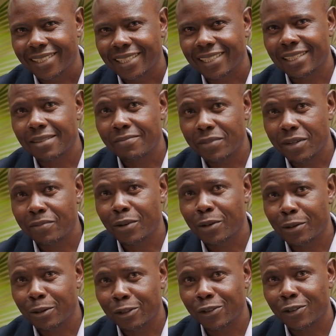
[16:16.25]
Simply
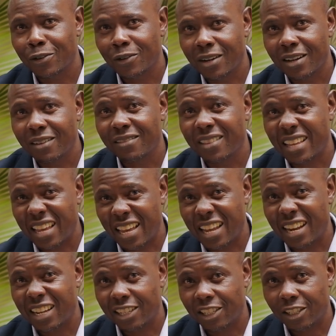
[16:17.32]
because you don't have the
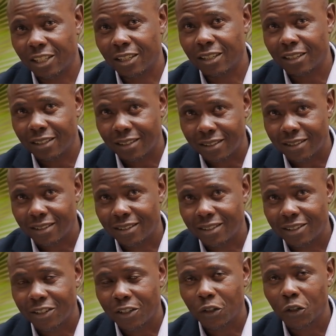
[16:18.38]
energy
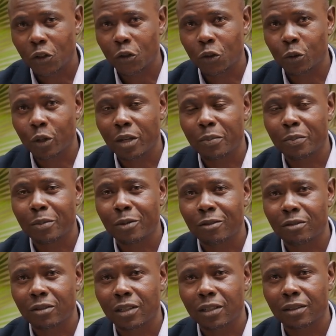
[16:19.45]
to keep
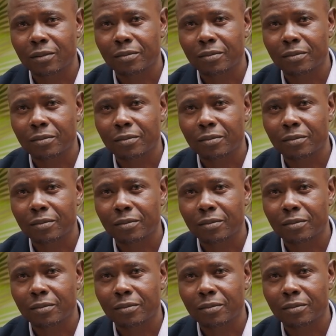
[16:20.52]
moving.